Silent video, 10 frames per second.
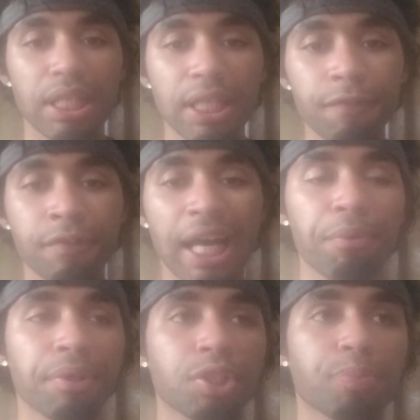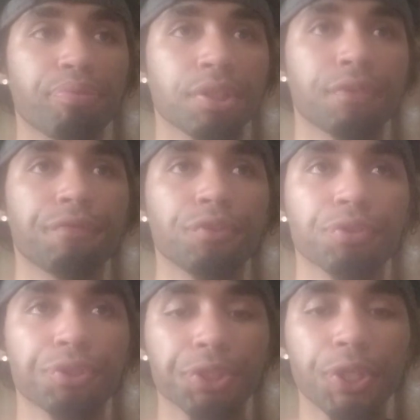Even I went into depression a few
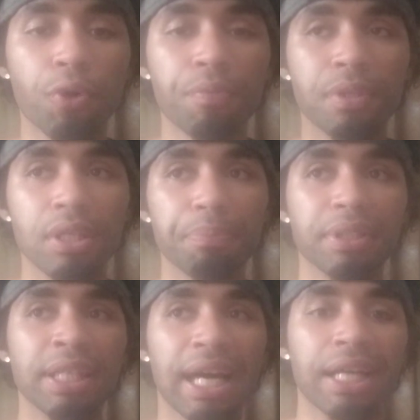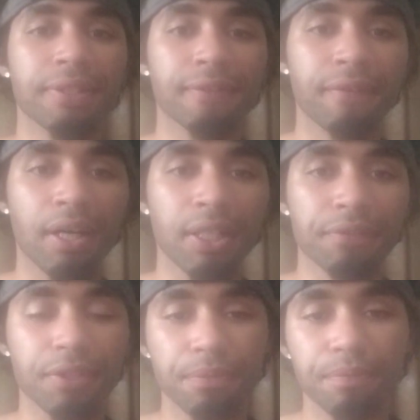years ago, but yet I
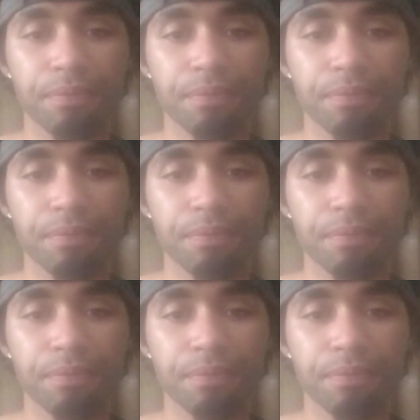survived.